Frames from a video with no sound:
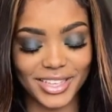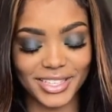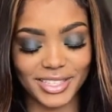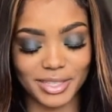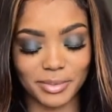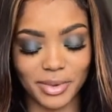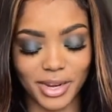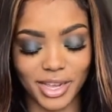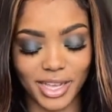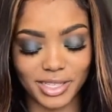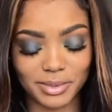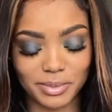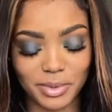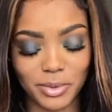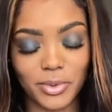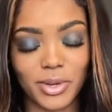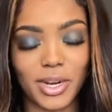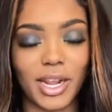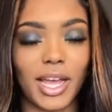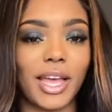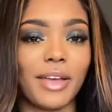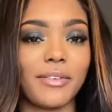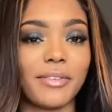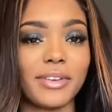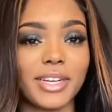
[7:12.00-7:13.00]
asked me, would
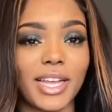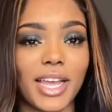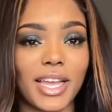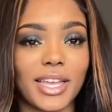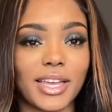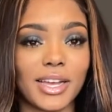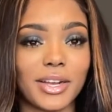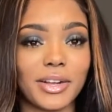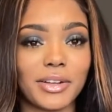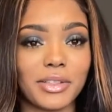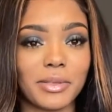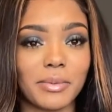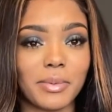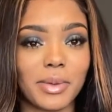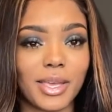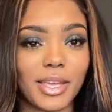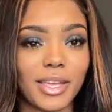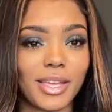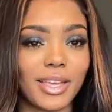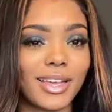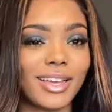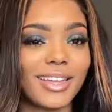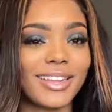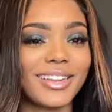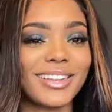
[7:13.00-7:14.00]
I ever date younger than
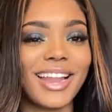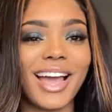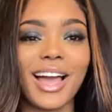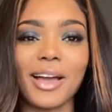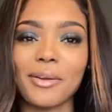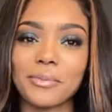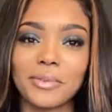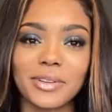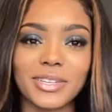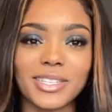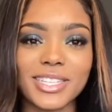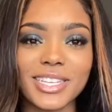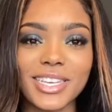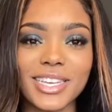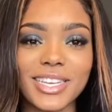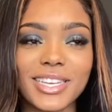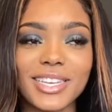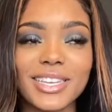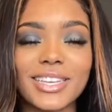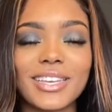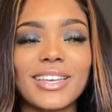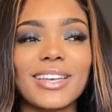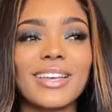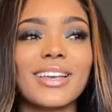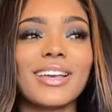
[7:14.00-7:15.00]
me? Not really.
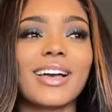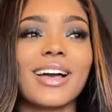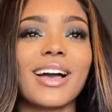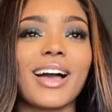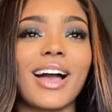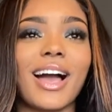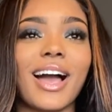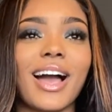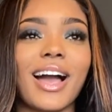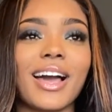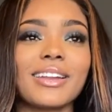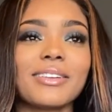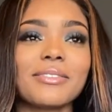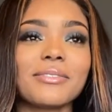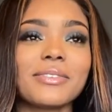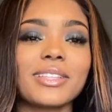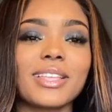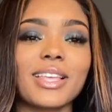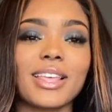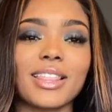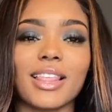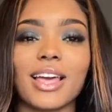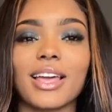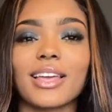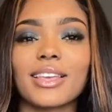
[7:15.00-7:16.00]
I don't
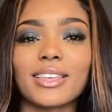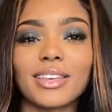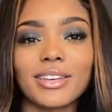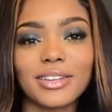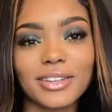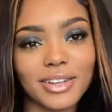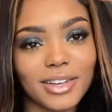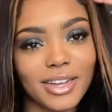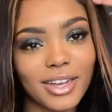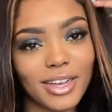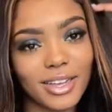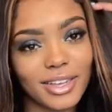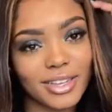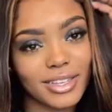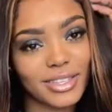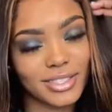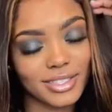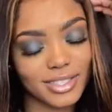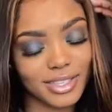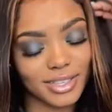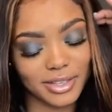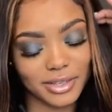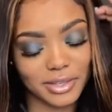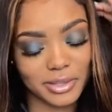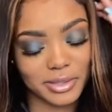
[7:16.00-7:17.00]
really like younger guys.
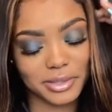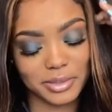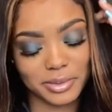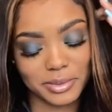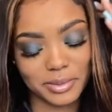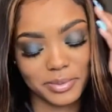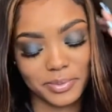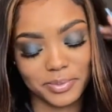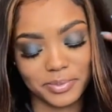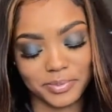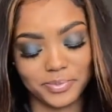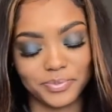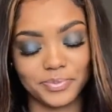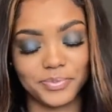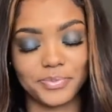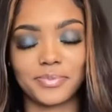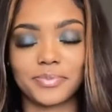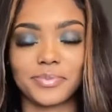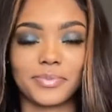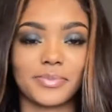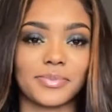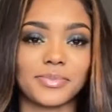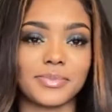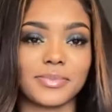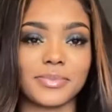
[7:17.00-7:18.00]
Um,
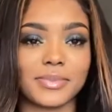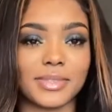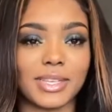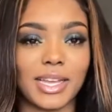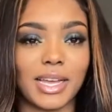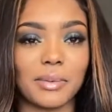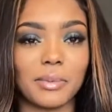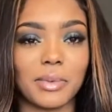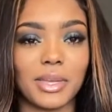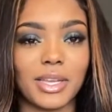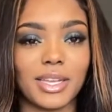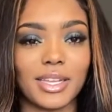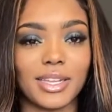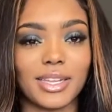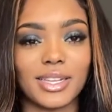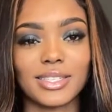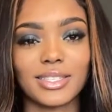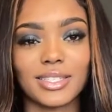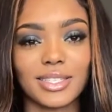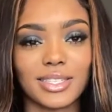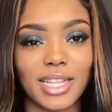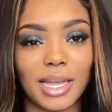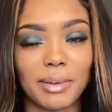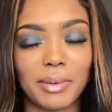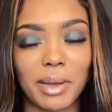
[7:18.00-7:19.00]
I mean, it's
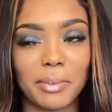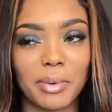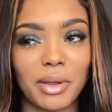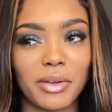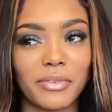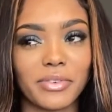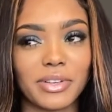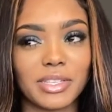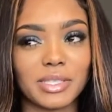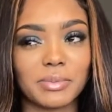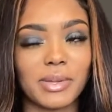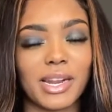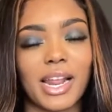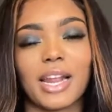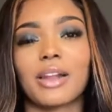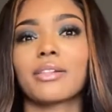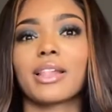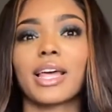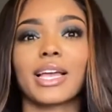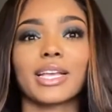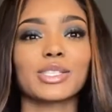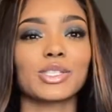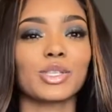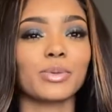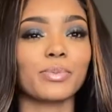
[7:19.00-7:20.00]
just not my preference. But I don't
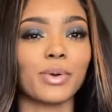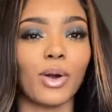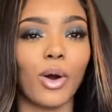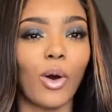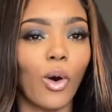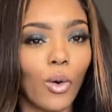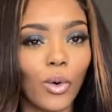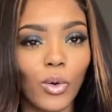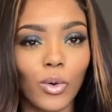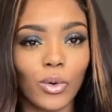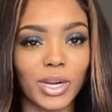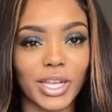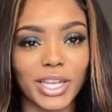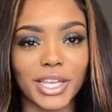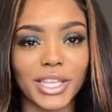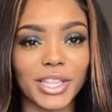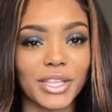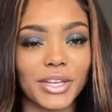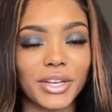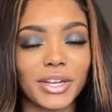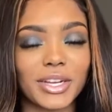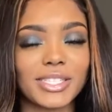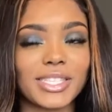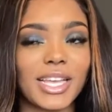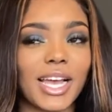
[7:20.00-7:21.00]
like super old either
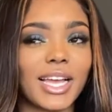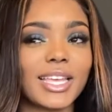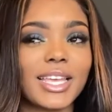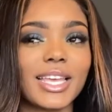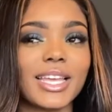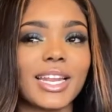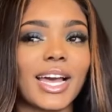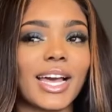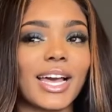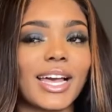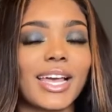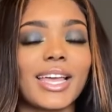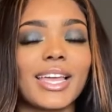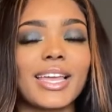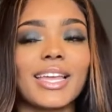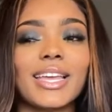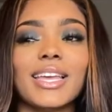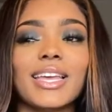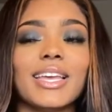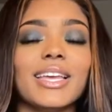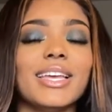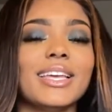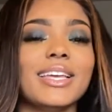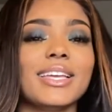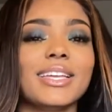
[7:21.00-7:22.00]
because I cannot
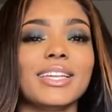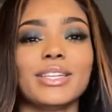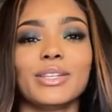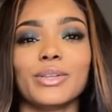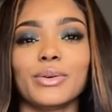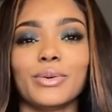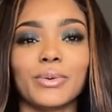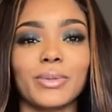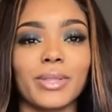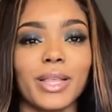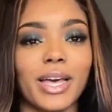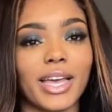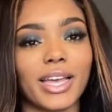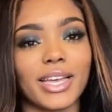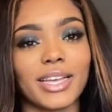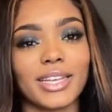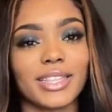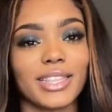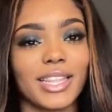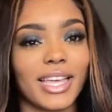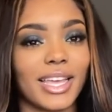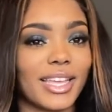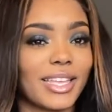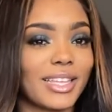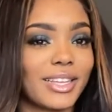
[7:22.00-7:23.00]
do like
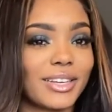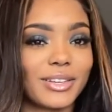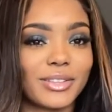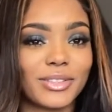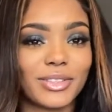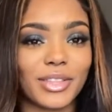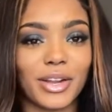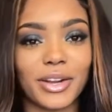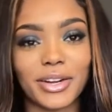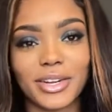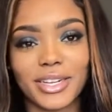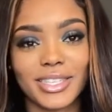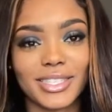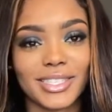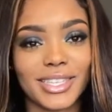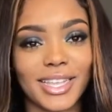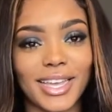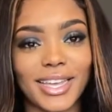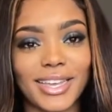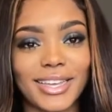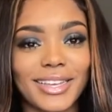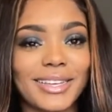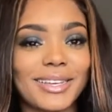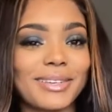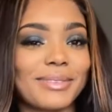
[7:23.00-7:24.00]
later 30s.
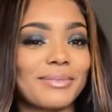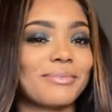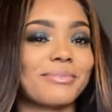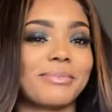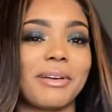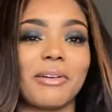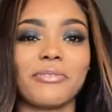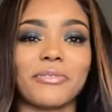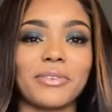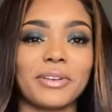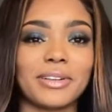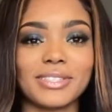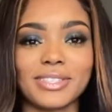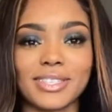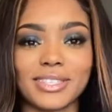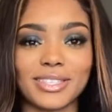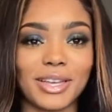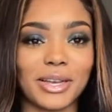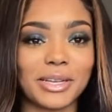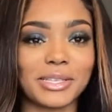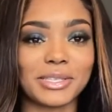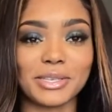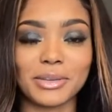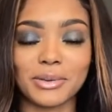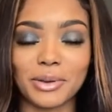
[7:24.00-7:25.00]
Like my friends and
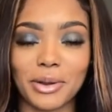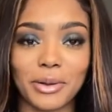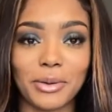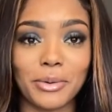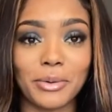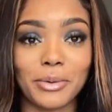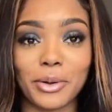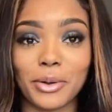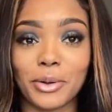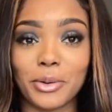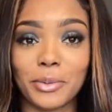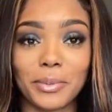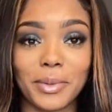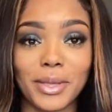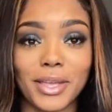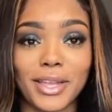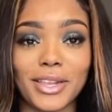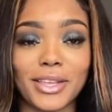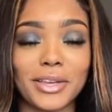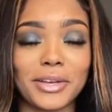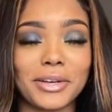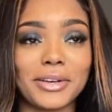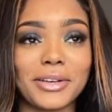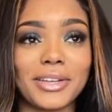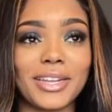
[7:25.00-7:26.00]
talk to grown grown men,
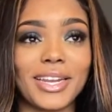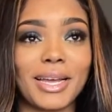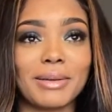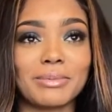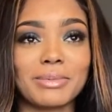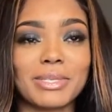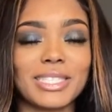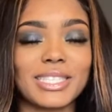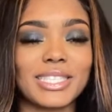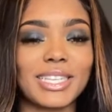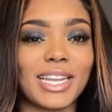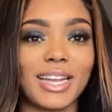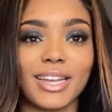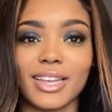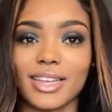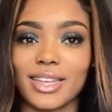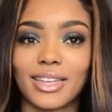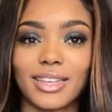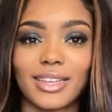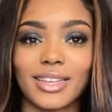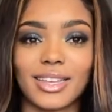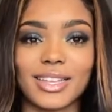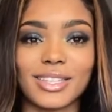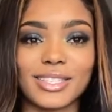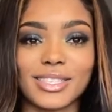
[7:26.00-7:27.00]
y'all, and I'm just not
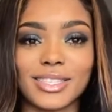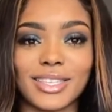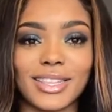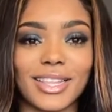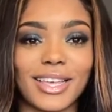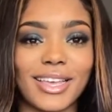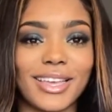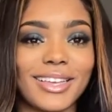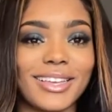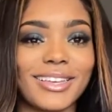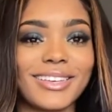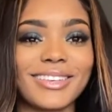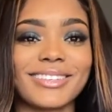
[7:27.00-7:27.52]
into like